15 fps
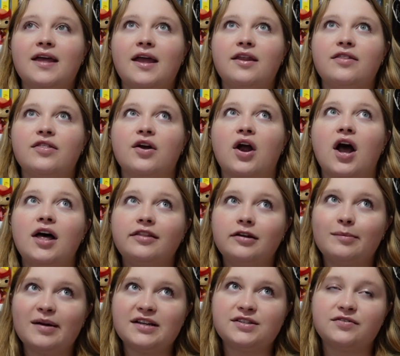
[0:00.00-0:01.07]
then their
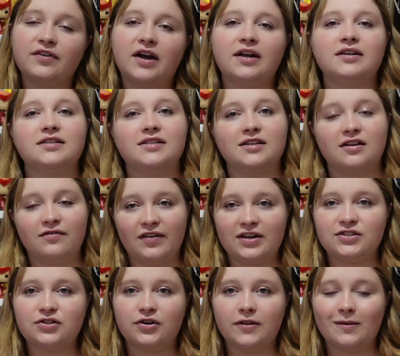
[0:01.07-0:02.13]
other best friend is an
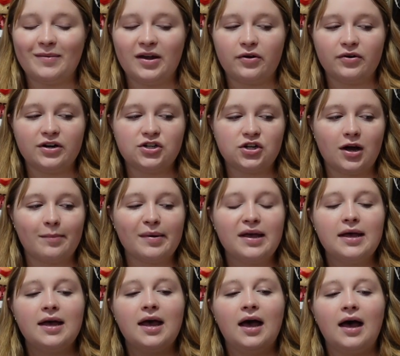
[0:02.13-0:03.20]
investor in the bakery shop
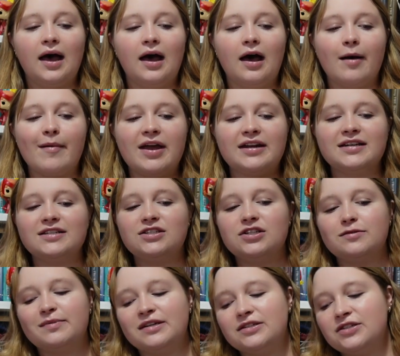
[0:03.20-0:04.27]
um, and it's
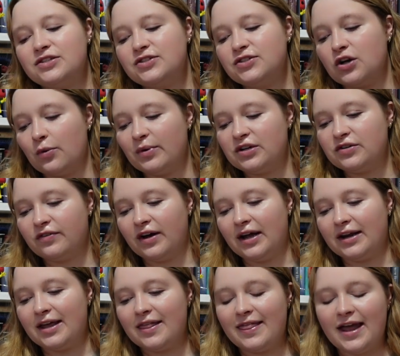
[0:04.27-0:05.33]
just been so much
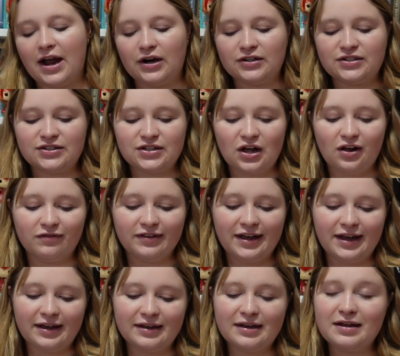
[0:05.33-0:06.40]
fun they are
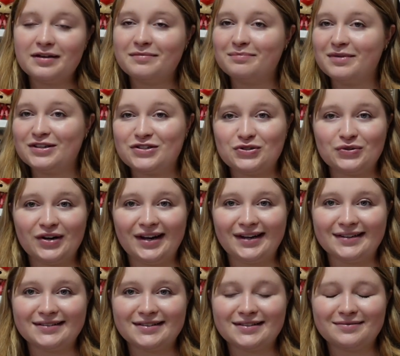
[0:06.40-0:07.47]
solving
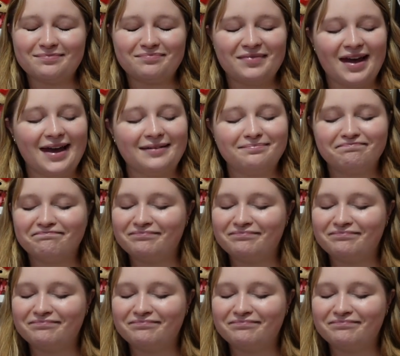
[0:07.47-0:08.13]
mysteries that